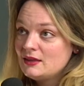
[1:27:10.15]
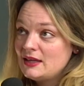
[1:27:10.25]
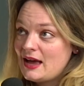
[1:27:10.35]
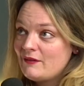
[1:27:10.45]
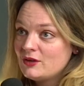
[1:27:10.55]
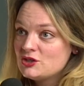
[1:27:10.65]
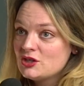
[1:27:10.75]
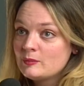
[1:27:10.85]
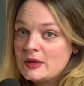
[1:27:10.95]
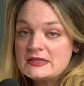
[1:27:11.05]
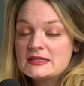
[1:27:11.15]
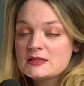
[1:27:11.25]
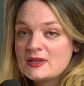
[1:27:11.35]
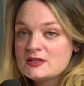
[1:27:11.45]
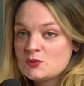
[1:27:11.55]
the average young
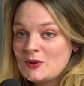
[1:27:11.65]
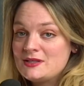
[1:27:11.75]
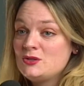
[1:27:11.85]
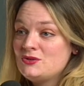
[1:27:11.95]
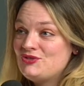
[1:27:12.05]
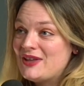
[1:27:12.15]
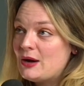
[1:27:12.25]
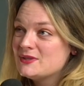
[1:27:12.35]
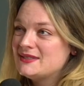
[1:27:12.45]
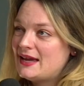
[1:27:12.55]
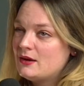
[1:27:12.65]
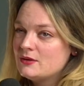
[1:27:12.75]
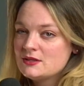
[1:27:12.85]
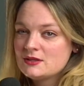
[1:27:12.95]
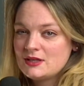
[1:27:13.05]
person spends 22,000
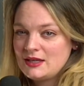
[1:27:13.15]
hours